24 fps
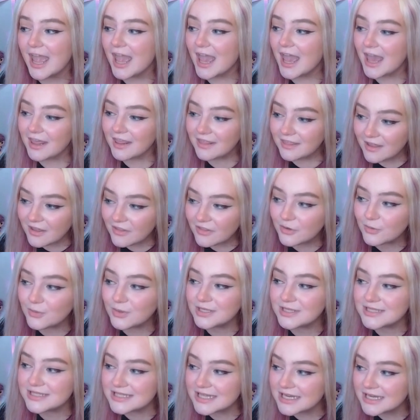and the other
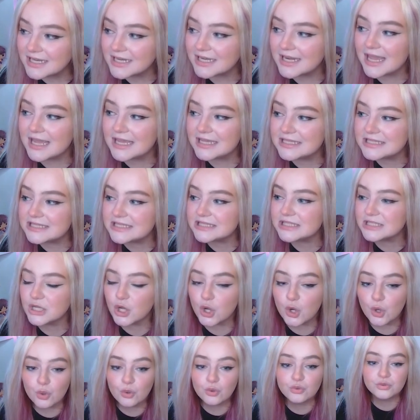one's in a nice
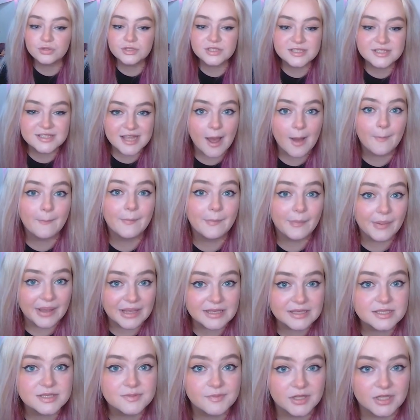cold damp
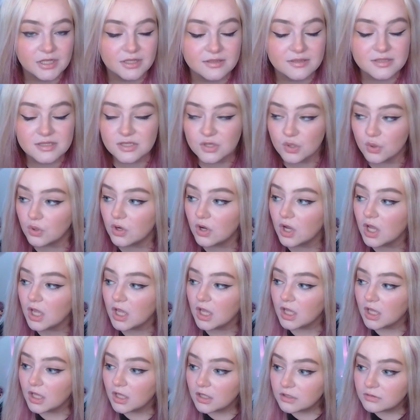basement. So
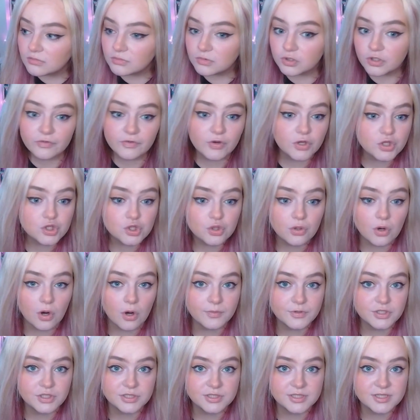you've got 2
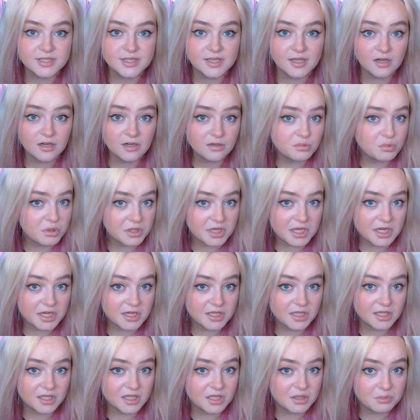options there. What kind
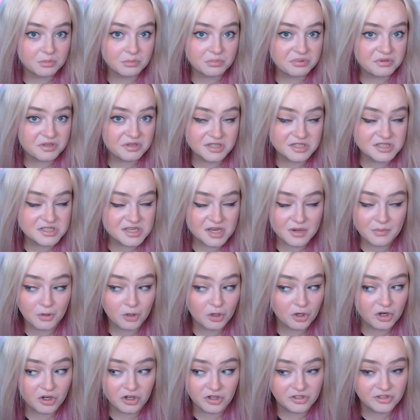of gameplay
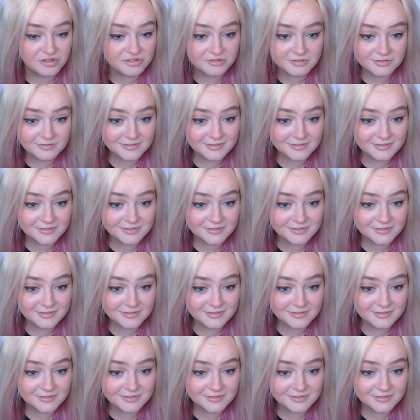summer are you?